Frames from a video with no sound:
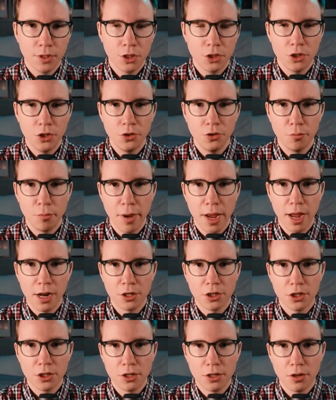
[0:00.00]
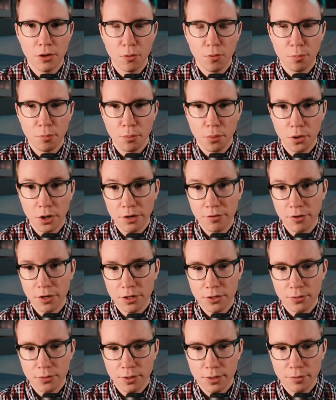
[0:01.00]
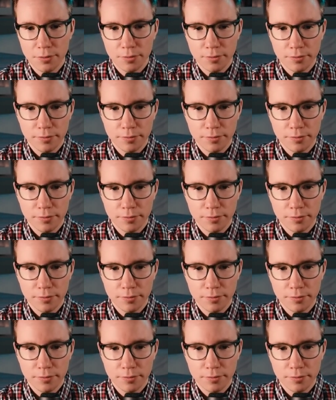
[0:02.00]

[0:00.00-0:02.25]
to match the previous one.